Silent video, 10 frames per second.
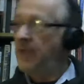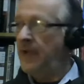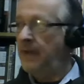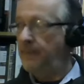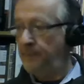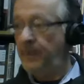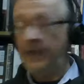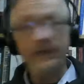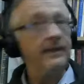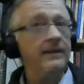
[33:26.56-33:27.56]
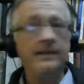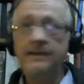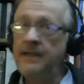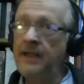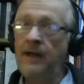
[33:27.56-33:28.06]
uh, but
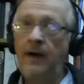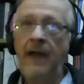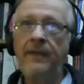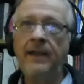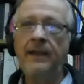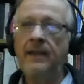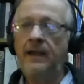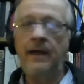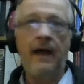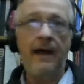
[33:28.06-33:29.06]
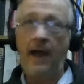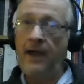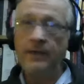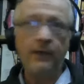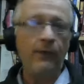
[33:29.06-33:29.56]
you know i think
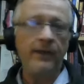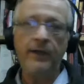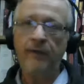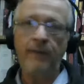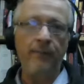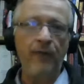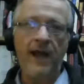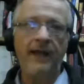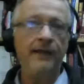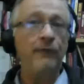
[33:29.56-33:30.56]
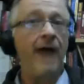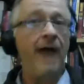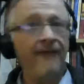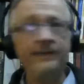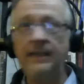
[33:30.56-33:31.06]
I, I, totally agree with Branagh you
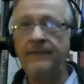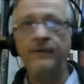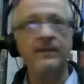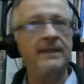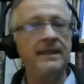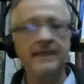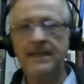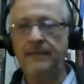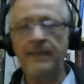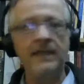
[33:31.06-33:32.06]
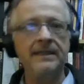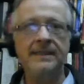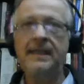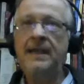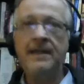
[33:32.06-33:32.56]
have to leave those things in
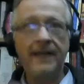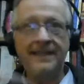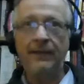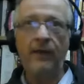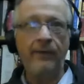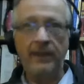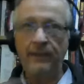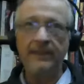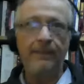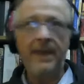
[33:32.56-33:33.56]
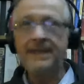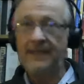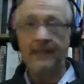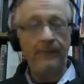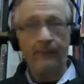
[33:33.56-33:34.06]
because that's the only way you get the
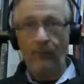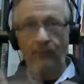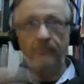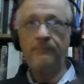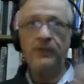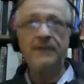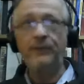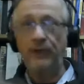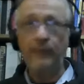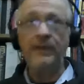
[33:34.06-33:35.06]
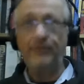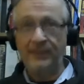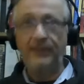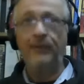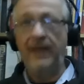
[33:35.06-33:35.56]
pacing i mean shakespeare knew what he was
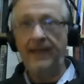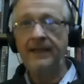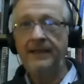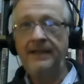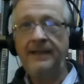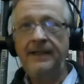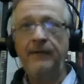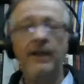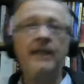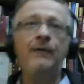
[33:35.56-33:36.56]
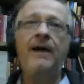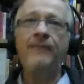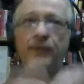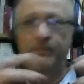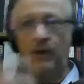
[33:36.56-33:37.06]
doing right you have
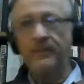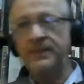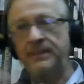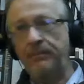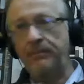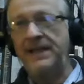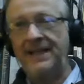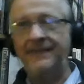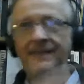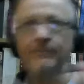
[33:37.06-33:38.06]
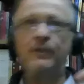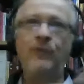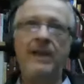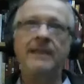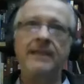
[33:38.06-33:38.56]
those moments to breathe in
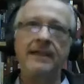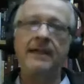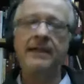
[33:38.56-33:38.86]
between the,